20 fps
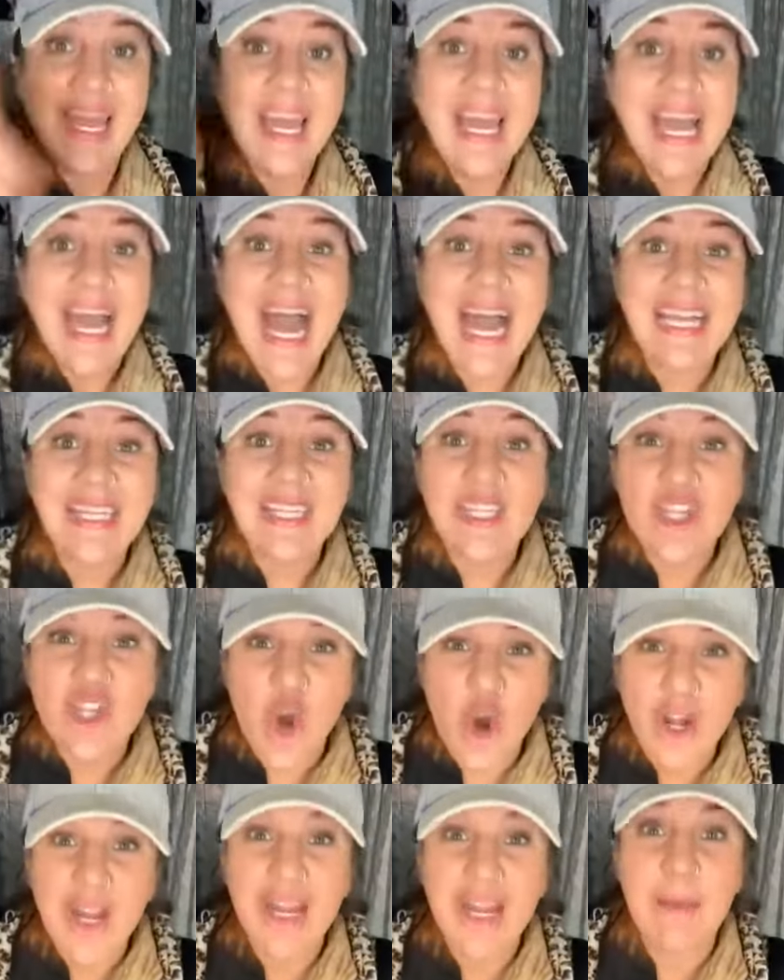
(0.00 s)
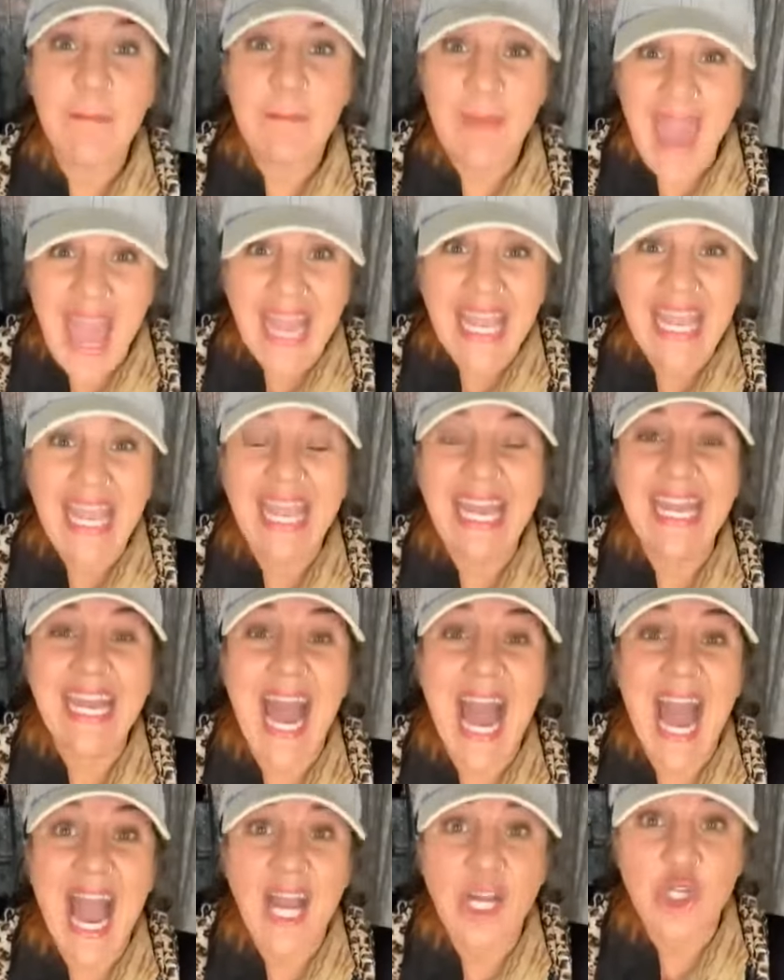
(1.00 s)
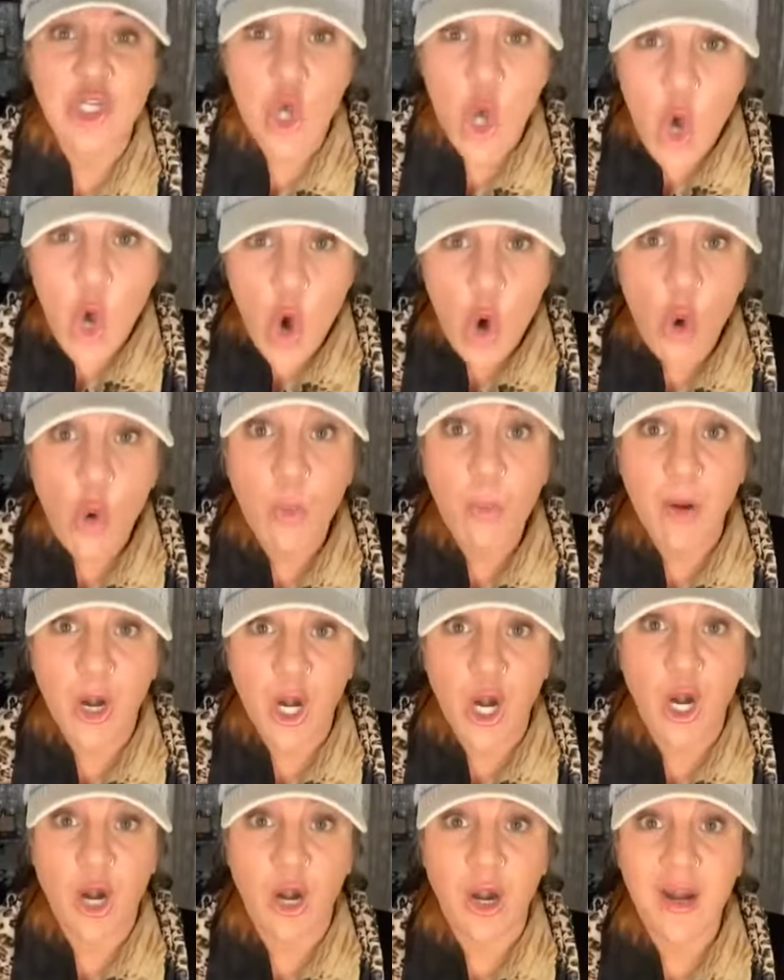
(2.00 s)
I started it back in October.